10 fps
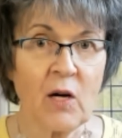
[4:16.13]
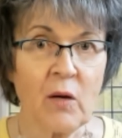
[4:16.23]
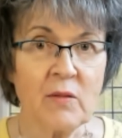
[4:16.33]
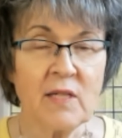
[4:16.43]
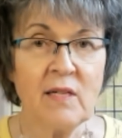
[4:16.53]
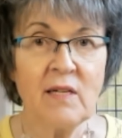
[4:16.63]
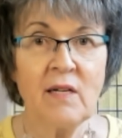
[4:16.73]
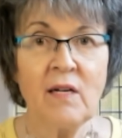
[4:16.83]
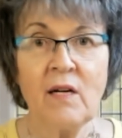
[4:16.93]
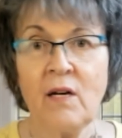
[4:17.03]
Code,
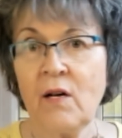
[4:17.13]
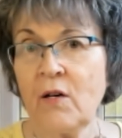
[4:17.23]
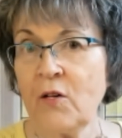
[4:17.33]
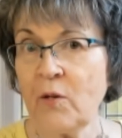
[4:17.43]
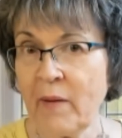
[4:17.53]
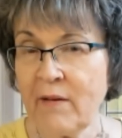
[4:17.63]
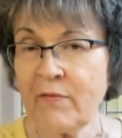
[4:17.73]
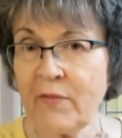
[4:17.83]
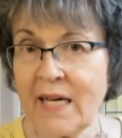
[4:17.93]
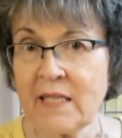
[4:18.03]
you might
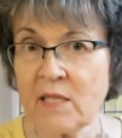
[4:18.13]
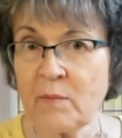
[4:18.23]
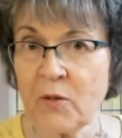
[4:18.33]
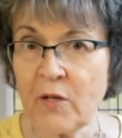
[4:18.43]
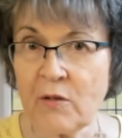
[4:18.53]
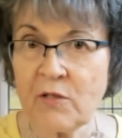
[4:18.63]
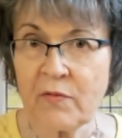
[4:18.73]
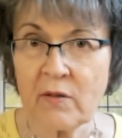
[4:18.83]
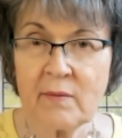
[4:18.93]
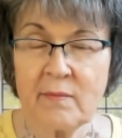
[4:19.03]
find this book useful.